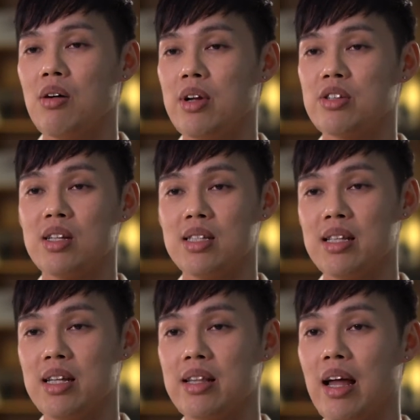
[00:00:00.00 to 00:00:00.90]
when
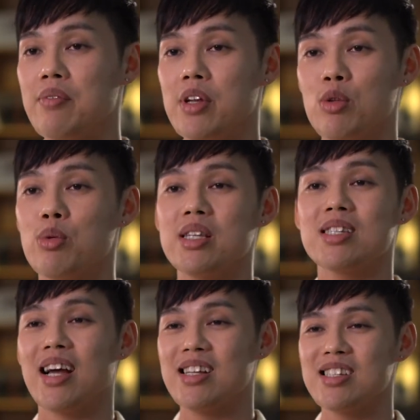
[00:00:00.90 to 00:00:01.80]
translating them into
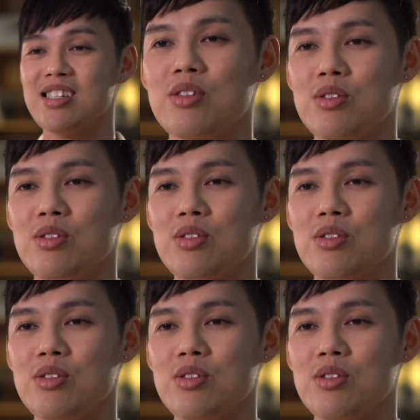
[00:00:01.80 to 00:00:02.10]
insights.